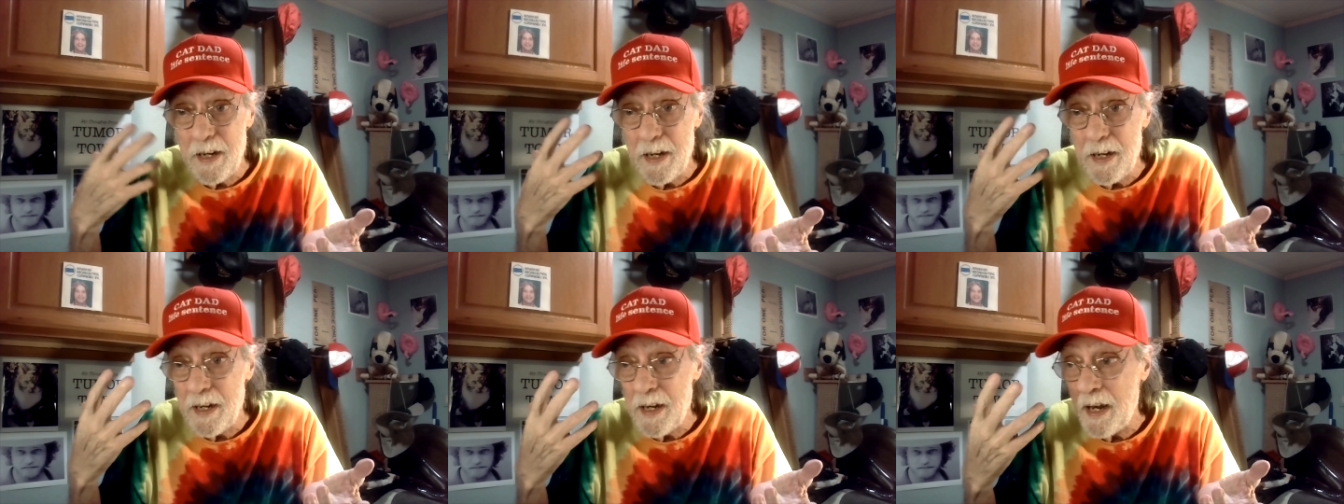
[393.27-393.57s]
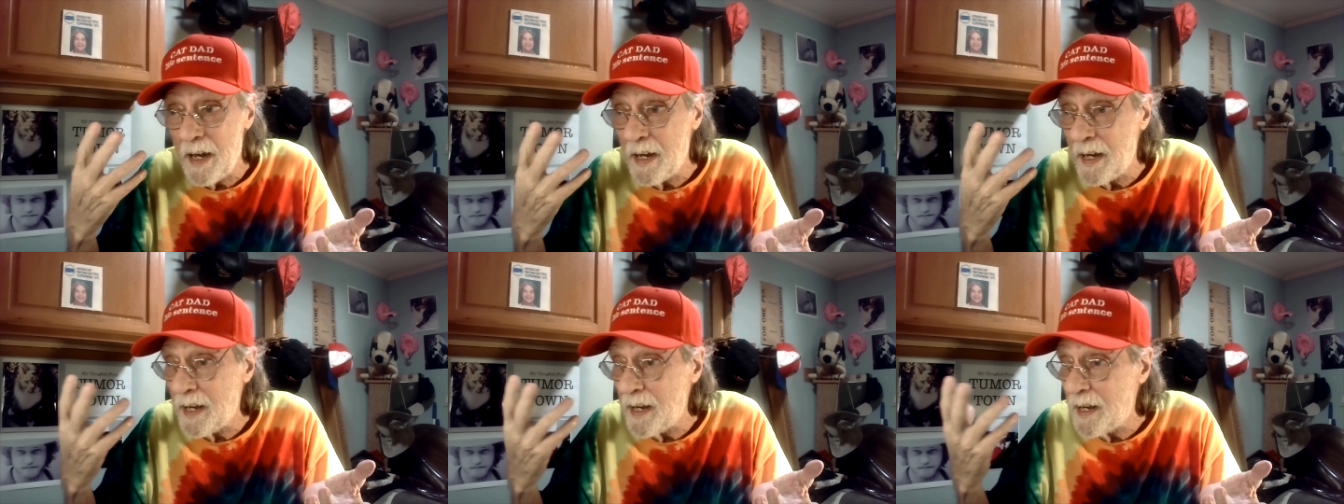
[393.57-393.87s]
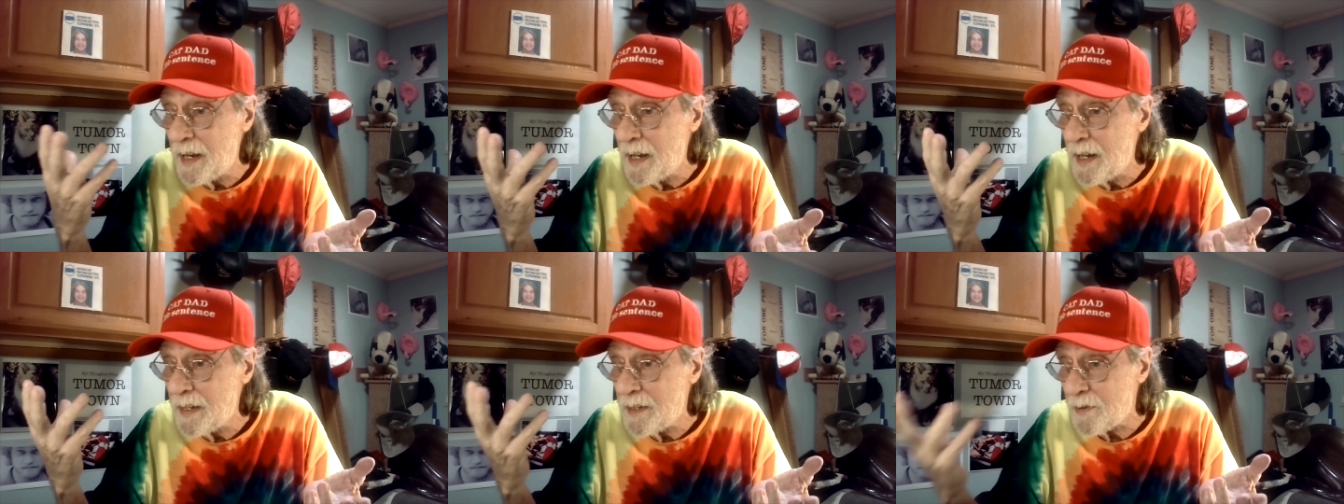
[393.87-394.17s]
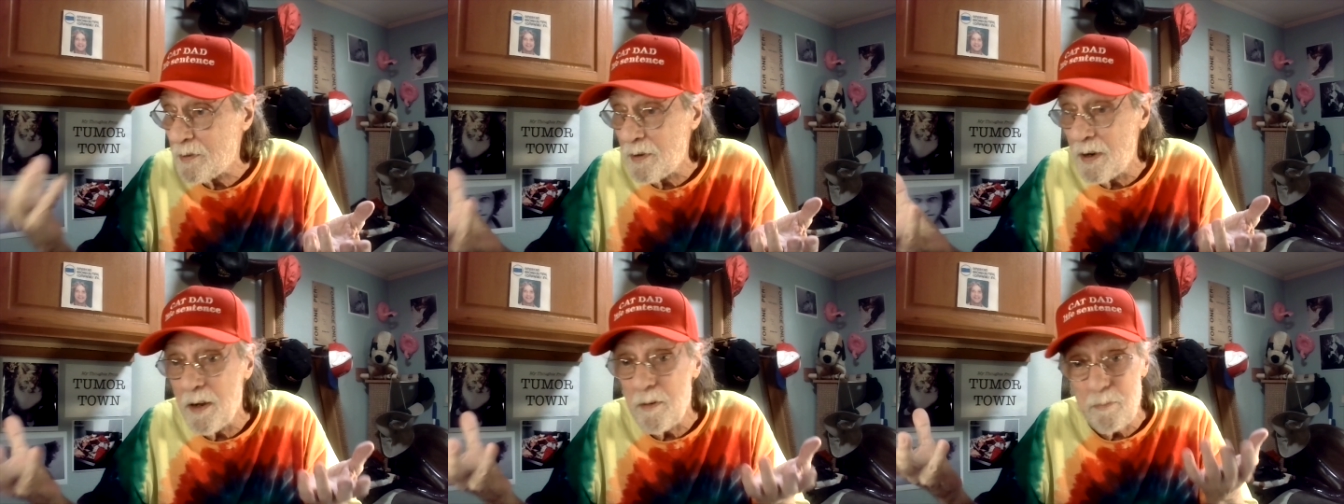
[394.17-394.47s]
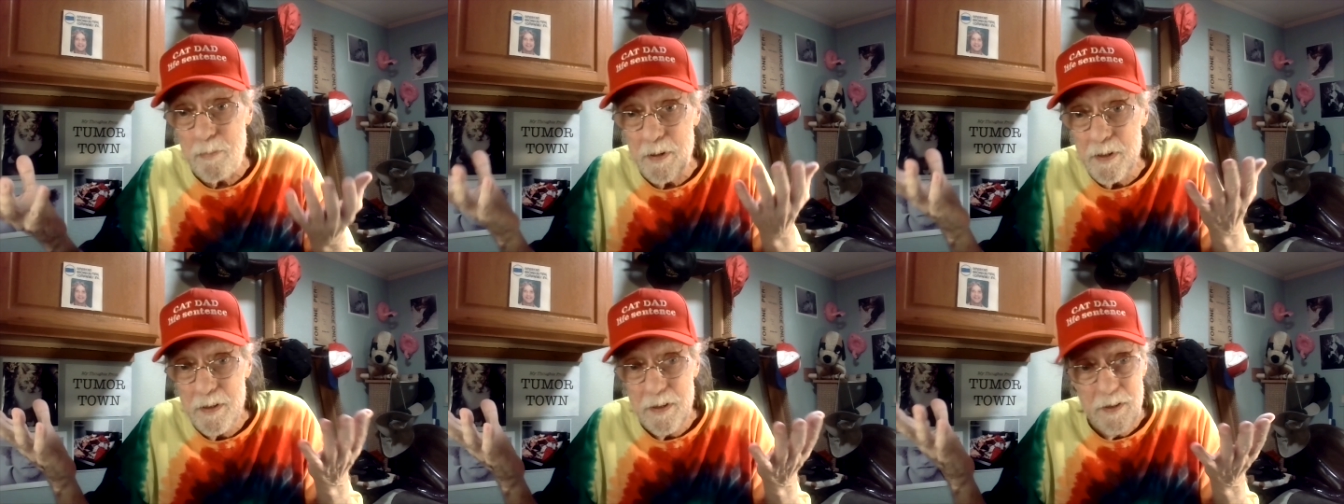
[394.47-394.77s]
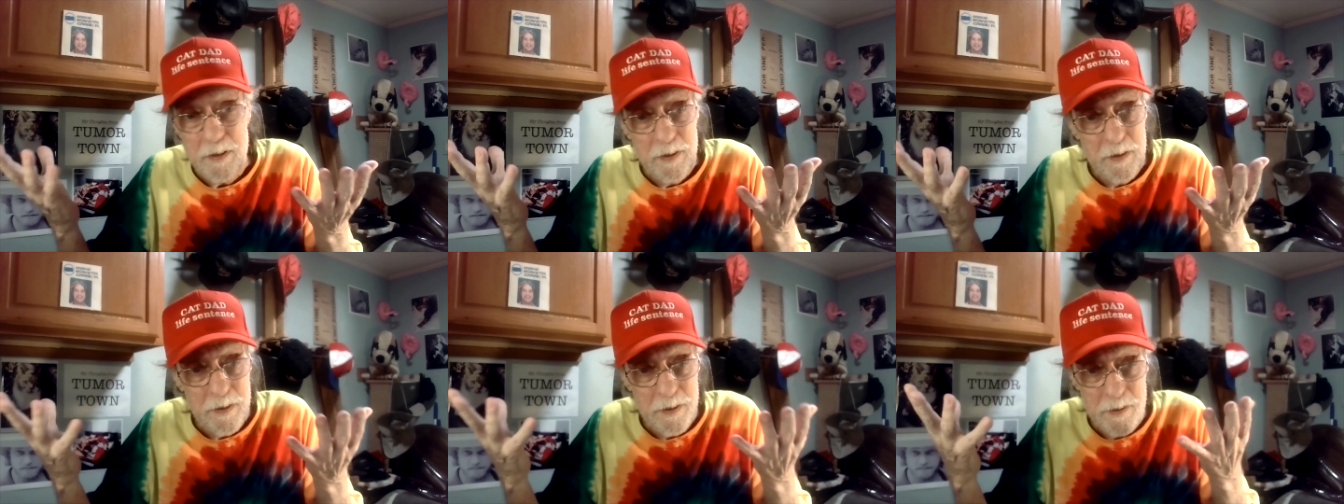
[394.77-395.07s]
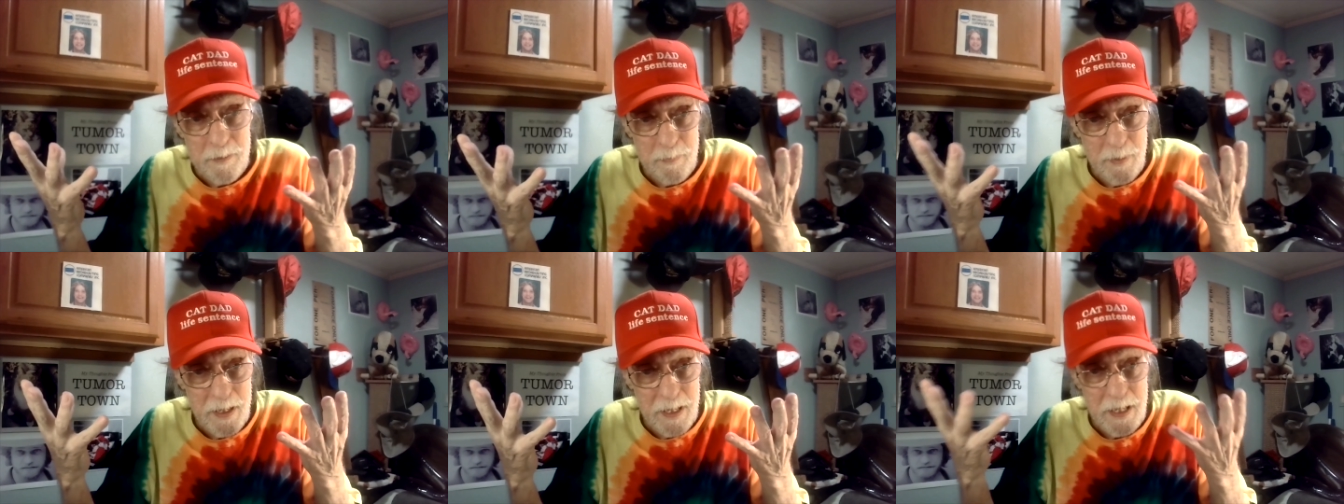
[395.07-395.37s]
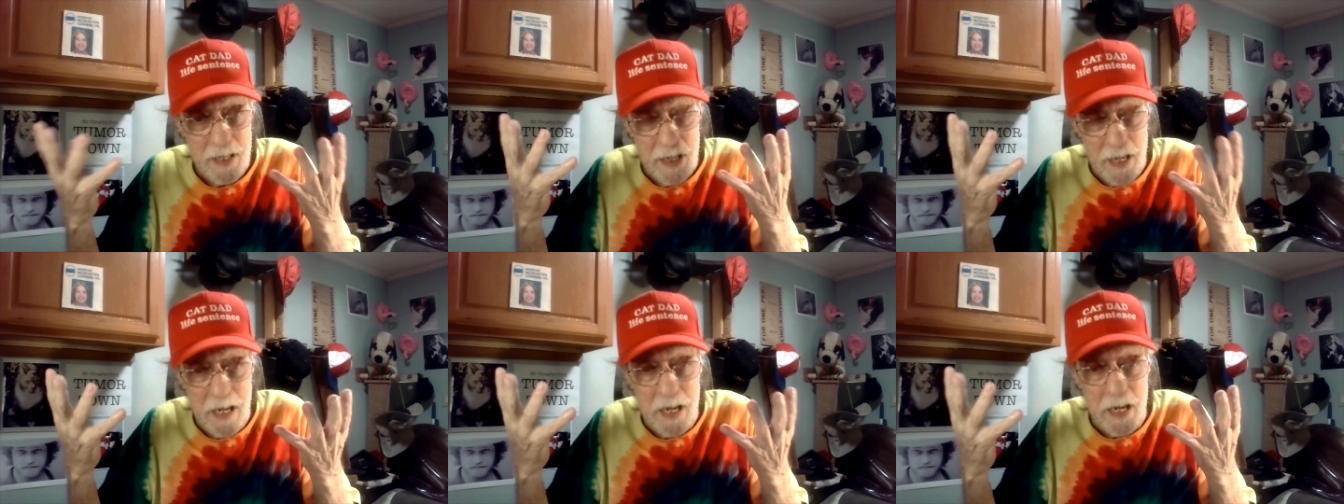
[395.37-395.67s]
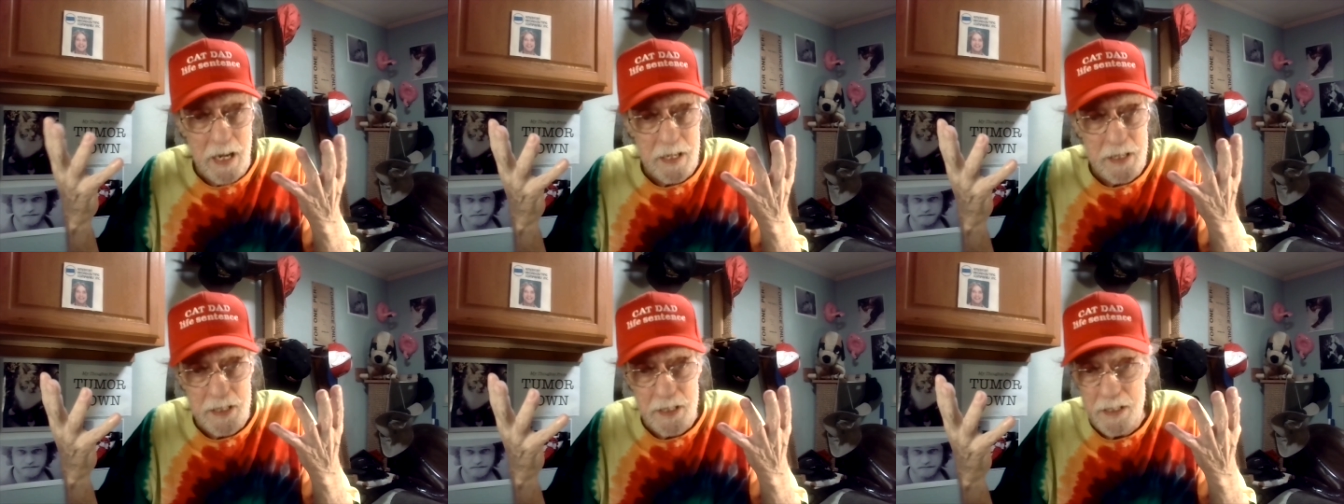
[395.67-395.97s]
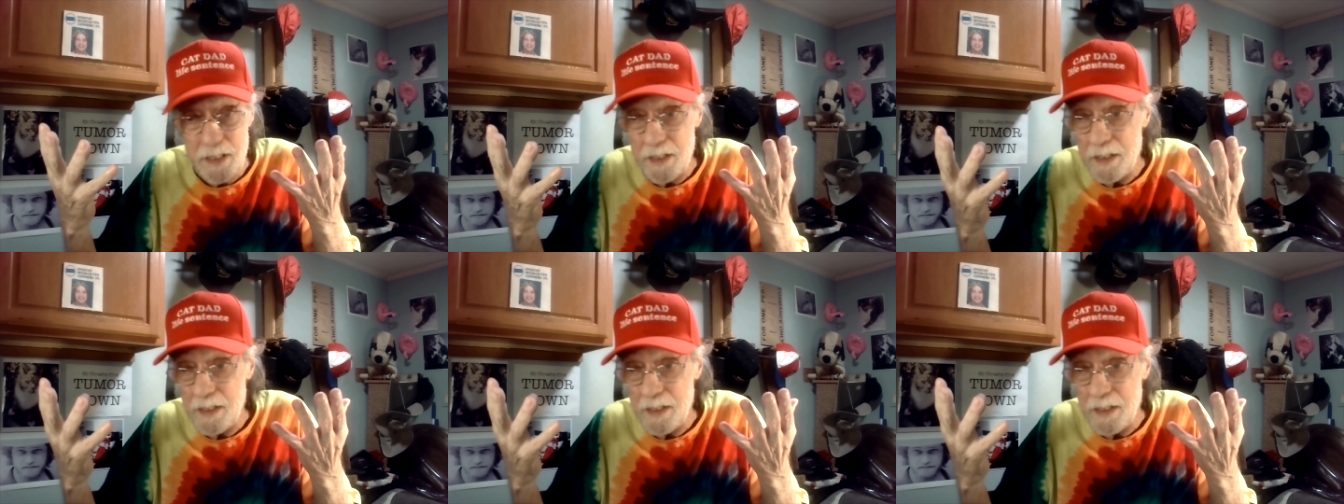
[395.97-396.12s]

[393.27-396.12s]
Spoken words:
and Trump. Oh, my God.